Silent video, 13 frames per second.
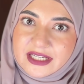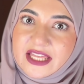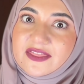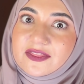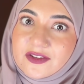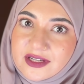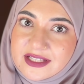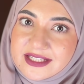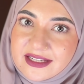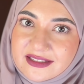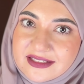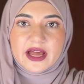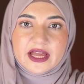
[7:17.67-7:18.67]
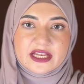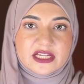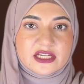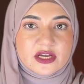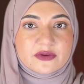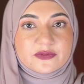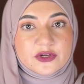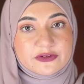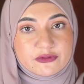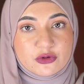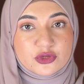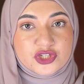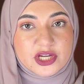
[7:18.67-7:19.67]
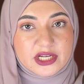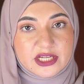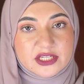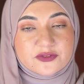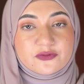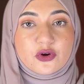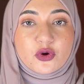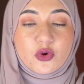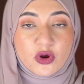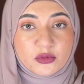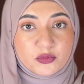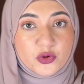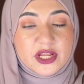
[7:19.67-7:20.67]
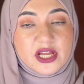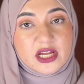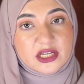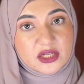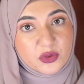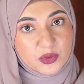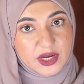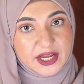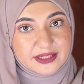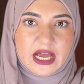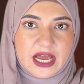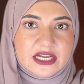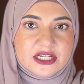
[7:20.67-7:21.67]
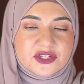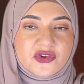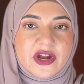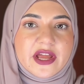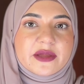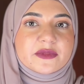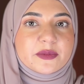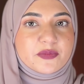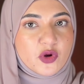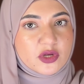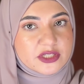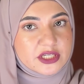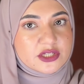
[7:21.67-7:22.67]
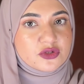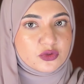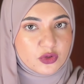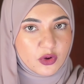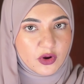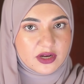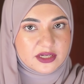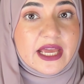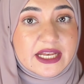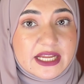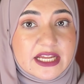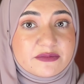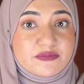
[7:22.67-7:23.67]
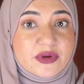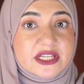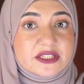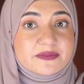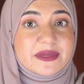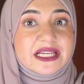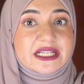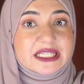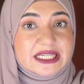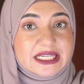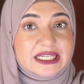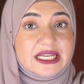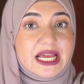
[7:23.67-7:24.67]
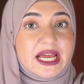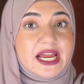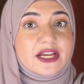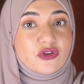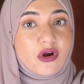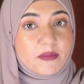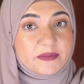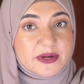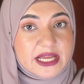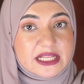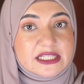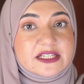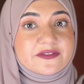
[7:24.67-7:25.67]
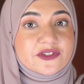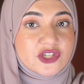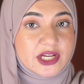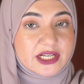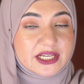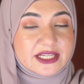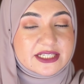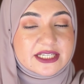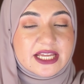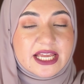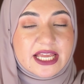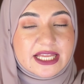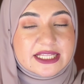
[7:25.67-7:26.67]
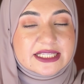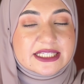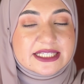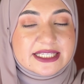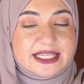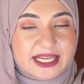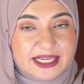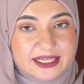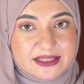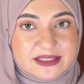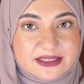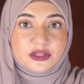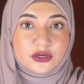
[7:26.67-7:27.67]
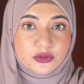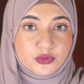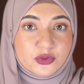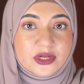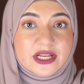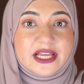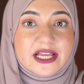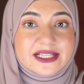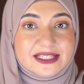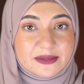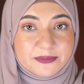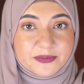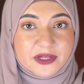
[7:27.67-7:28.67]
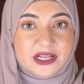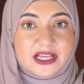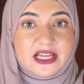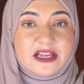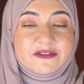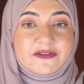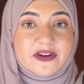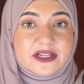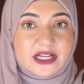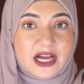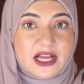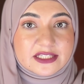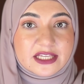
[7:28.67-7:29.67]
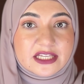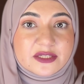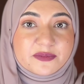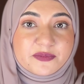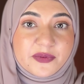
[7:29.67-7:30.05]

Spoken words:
in 30 seconds. I need a workflow checklist for onboarding a new client. I describe the process to Claude and it brings me clean and comprehensive checklist in seconds. The rule is simple. If a task is